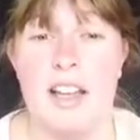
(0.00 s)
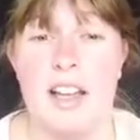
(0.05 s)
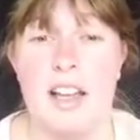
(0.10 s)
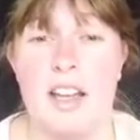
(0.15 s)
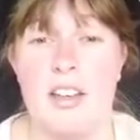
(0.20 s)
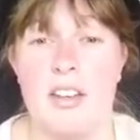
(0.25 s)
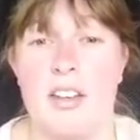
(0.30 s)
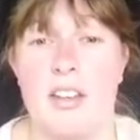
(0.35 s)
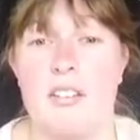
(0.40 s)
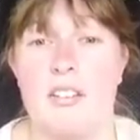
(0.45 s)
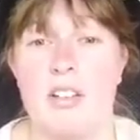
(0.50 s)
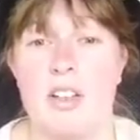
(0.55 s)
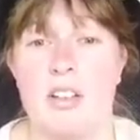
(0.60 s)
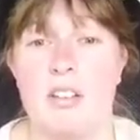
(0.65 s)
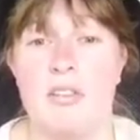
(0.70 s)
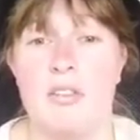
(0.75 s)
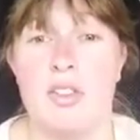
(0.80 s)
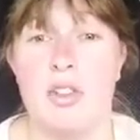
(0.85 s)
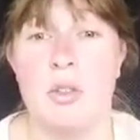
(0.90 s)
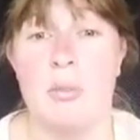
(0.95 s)
And I've
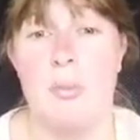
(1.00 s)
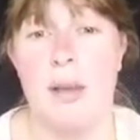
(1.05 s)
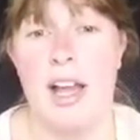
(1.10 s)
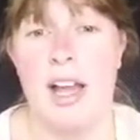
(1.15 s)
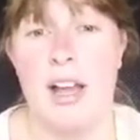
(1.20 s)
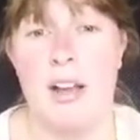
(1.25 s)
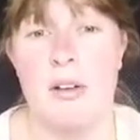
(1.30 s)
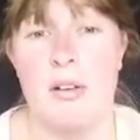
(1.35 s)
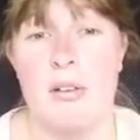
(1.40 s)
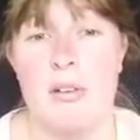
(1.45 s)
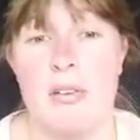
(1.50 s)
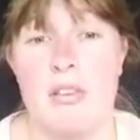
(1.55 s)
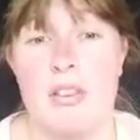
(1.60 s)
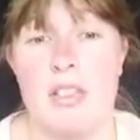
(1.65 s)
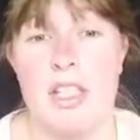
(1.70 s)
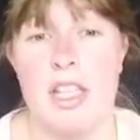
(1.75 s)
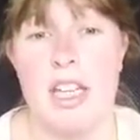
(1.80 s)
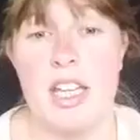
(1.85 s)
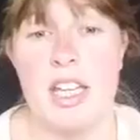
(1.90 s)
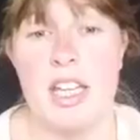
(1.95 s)
lost four pounds
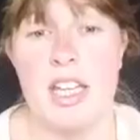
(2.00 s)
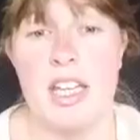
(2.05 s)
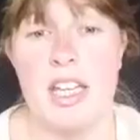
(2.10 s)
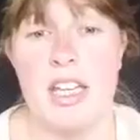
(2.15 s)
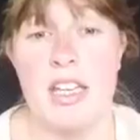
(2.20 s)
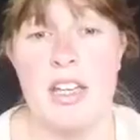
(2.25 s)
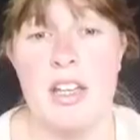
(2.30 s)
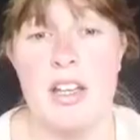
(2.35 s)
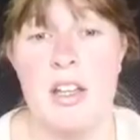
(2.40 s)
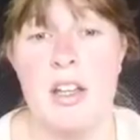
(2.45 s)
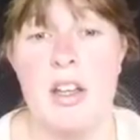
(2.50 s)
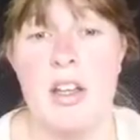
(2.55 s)
in